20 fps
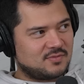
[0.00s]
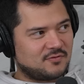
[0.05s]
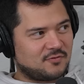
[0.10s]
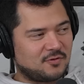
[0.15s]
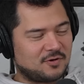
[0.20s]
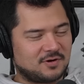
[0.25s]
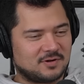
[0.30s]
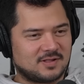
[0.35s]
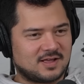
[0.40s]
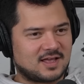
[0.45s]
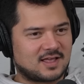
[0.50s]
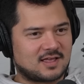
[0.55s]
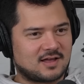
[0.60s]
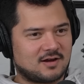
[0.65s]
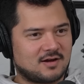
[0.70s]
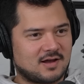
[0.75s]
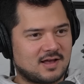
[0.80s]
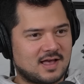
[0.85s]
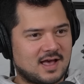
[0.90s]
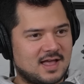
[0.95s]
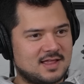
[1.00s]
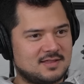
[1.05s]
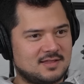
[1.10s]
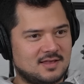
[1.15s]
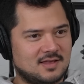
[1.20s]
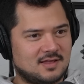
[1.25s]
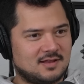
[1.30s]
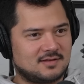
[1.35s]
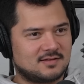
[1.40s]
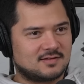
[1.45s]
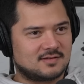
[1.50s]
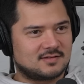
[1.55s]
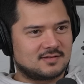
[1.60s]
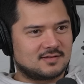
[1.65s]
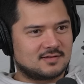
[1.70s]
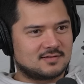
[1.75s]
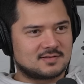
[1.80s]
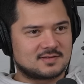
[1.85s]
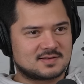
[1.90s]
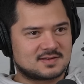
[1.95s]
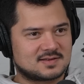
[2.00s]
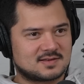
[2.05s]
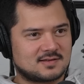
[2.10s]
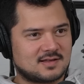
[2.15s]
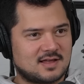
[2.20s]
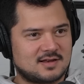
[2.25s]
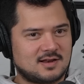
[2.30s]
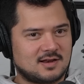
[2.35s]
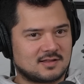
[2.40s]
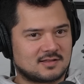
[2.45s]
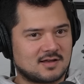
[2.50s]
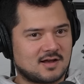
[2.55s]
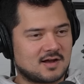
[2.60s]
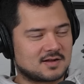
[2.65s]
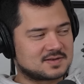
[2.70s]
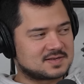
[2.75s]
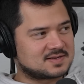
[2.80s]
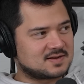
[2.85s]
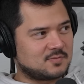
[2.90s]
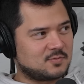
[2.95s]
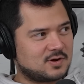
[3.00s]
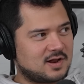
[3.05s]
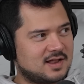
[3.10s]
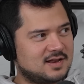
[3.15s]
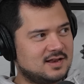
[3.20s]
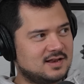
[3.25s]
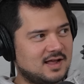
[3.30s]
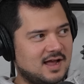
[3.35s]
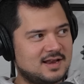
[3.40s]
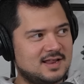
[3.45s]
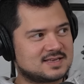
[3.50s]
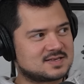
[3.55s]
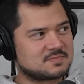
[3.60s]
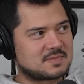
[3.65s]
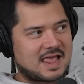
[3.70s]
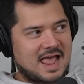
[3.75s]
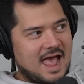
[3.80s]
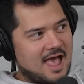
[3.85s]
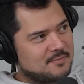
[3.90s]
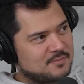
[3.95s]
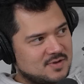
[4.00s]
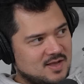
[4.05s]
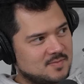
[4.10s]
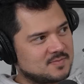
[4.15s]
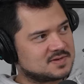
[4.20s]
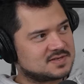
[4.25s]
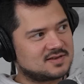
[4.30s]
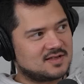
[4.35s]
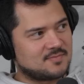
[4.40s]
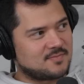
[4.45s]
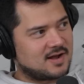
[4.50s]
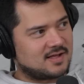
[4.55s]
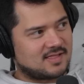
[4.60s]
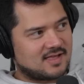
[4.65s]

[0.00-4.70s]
Before you're like, all right, I need I need to talk to someone. I need I need some cat memes in my